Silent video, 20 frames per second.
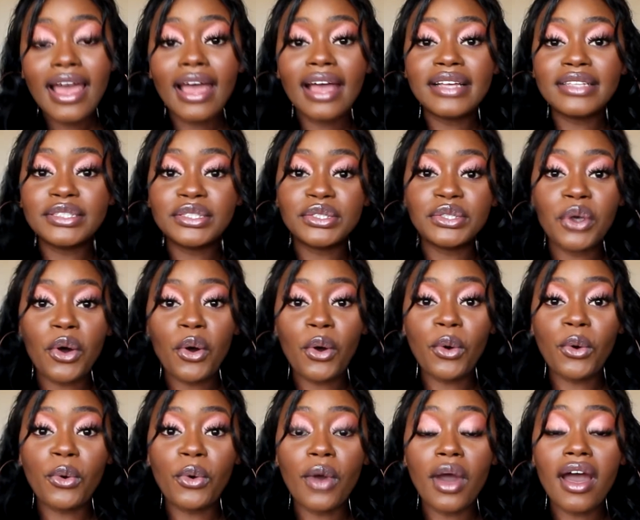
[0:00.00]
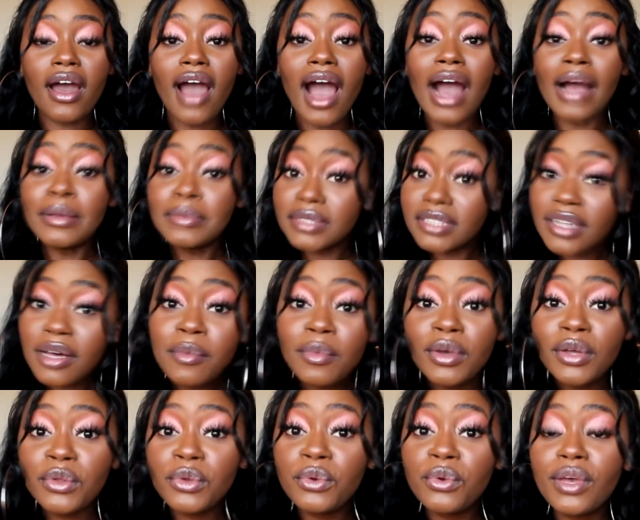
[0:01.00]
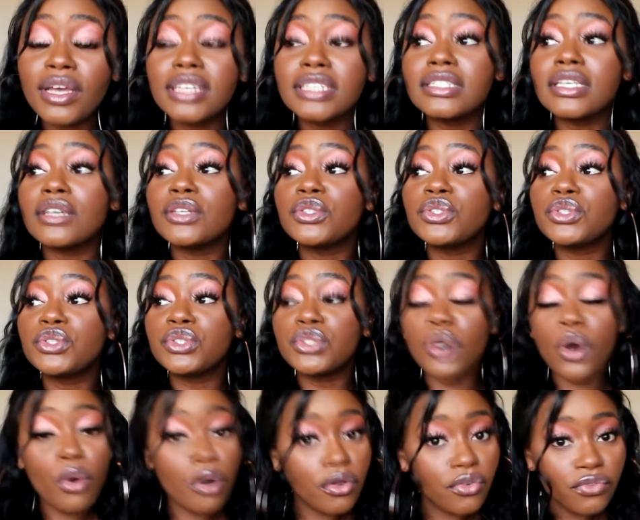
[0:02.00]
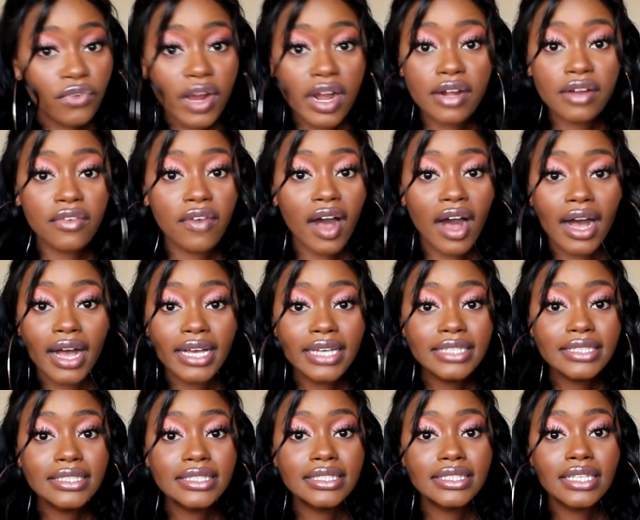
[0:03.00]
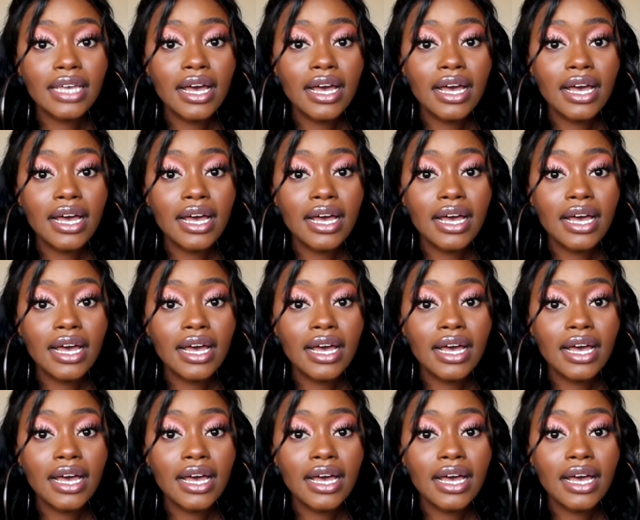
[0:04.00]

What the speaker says: And so I'm someone who is so afraid of heights.